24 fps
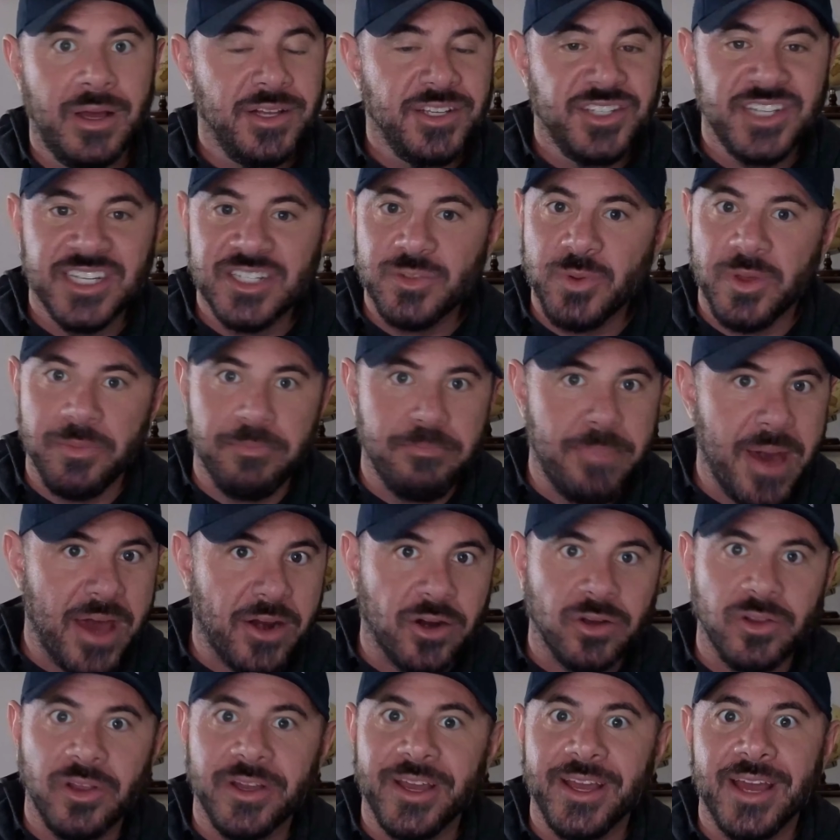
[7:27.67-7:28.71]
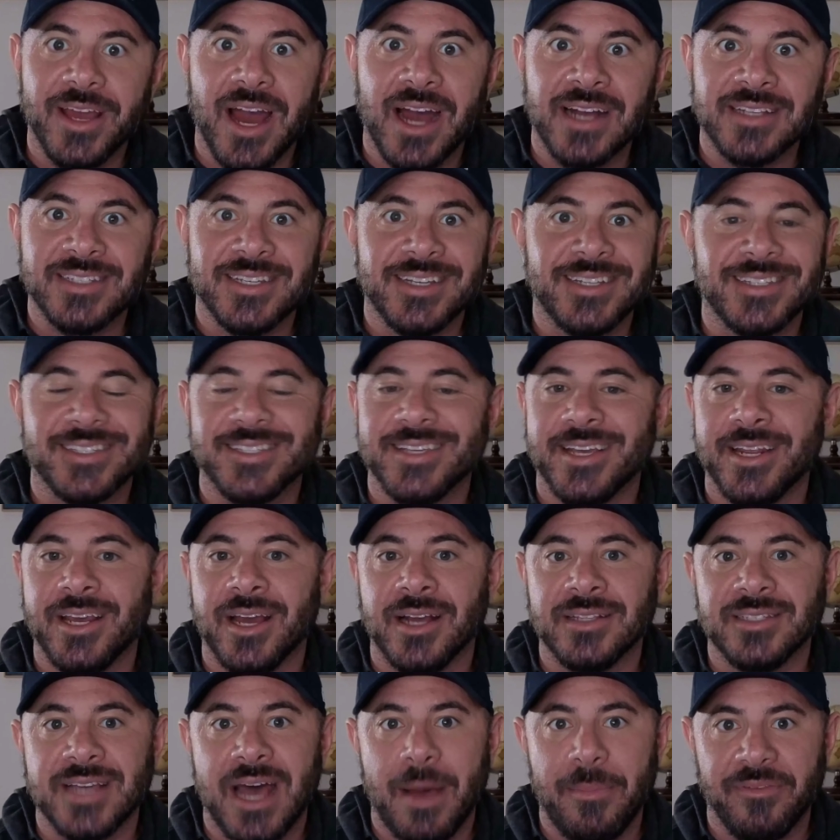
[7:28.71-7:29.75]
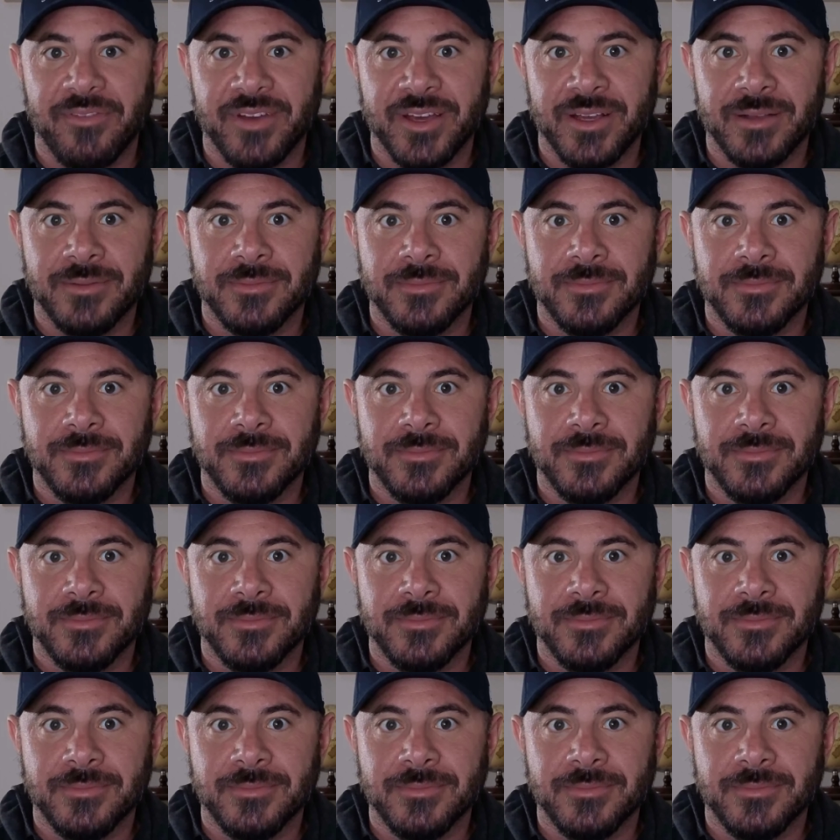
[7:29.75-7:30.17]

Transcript: just with better looking content sitting on top of it.